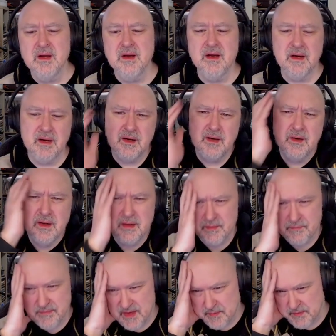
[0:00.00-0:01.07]
Ah,
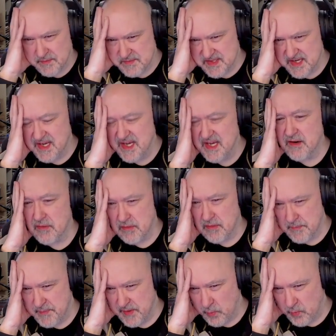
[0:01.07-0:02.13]
minimums in here are
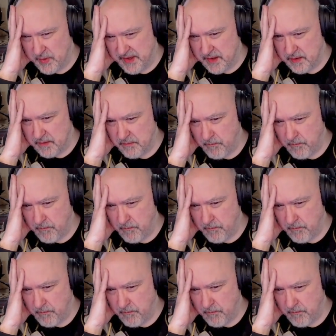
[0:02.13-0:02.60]
a bit weird.